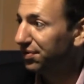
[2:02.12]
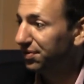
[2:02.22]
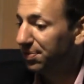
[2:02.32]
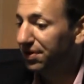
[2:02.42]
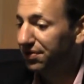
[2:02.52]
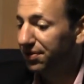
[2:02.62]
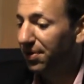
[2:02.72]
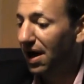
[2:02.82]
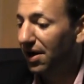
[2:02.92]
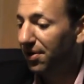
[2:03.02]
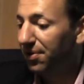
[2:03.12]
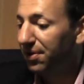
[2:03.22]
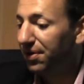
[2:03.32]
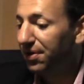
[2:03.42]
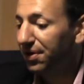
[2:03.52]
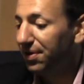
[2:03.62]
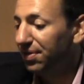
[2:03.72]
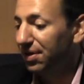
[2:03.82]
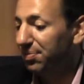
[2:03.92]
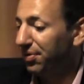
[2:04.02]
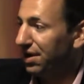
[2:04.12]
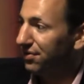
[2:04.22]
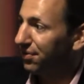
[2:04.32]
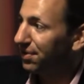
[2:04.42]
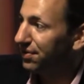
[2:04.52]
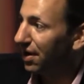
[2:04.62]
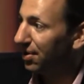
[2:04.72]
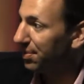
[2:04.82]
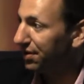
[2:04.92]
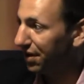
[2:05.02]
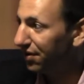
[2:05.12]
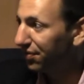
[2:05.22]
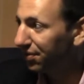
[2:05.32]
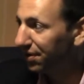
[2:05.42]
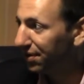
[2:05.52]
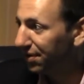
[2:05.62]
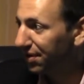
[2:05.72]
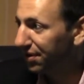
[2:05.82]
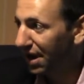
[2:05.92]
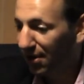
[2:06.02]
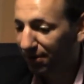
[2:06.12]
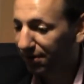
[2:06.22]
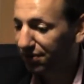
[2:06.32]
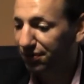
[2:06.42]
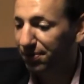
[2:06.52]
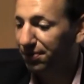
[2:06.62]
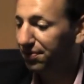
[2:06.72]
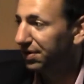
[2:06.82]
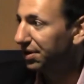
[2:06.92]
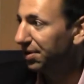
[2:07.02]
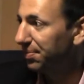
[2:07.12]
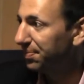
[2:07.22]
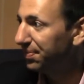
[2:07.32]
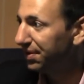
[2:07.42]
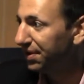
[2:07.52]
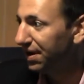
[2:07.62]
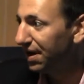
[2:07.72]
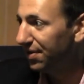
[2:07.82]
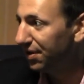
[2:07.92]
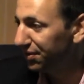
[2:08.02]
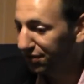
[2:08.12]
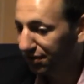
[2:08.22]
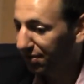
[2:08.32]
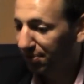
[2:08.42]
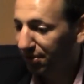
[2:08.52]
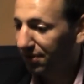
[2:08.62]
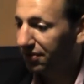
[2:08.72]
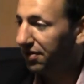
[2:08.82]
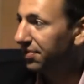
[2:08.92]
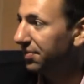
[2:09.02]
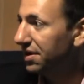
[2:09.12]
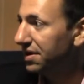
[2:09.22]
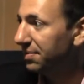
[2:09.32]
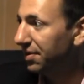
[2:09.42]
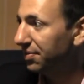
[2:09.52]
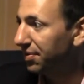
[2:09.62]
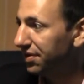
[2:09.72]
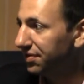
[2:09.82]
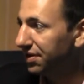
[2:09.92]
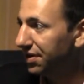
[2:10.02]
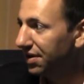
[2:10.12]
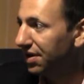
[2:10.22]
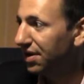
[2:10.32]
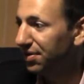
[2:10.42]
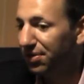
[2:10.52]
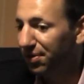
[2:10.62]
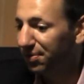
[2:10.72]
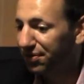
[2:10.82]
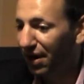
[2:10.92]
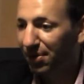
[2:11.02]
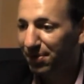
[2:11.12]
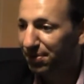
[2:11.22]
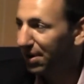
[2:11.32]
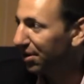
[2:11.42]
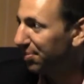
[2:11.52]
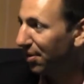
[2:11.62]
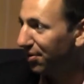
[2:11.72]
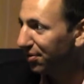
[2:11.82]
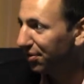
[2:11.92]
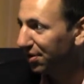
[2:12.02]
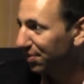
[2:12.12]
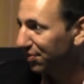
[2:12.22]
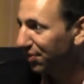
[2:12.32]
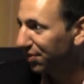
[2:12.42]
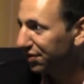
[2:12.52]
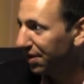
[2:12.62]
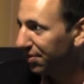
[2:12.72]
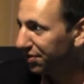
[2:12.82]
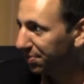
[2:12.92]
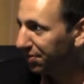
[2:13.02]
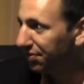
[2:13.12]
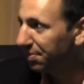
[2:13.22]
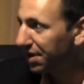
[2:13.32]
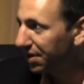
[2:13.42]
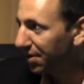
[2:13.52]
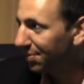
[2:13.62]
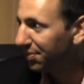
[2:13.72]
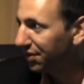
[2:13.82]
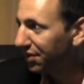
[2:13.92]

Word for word: mostly based in Ohio. They plan for retirement carefully. They counted on this source of income and then it's just completely taken away by the president. They're in retirement. They're not a part of the labor force. How are they supposed to make up